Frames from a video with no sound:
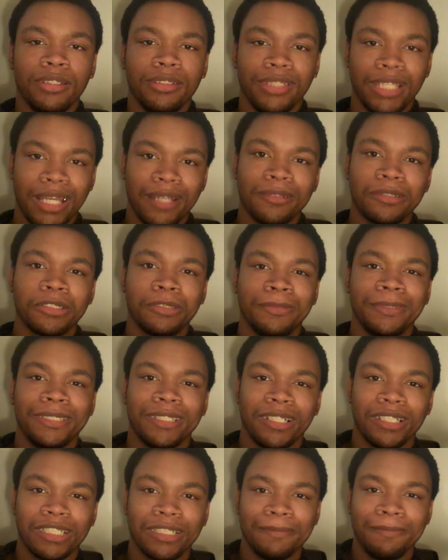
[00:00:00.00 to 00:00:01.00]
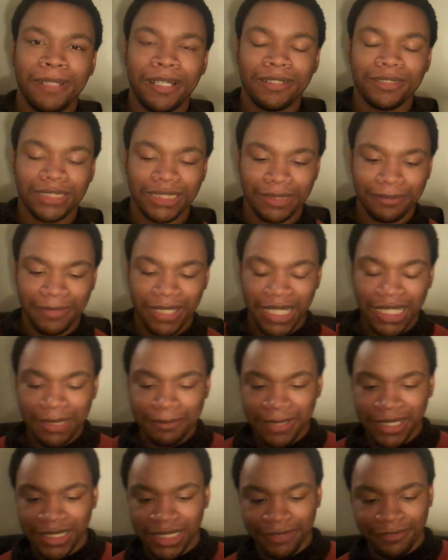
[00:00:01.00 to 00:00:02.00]
Now I'm going to be talking about some anime
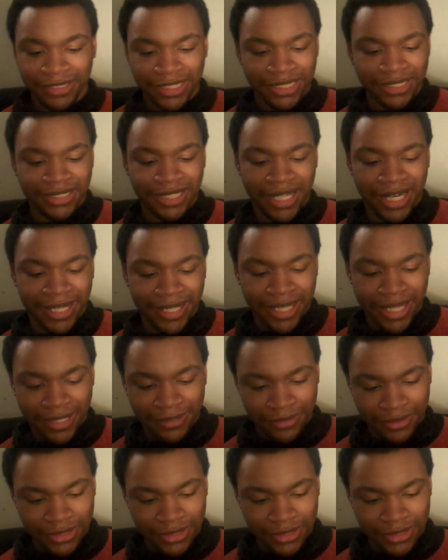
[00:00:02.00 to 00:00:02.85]
DVDs that I got.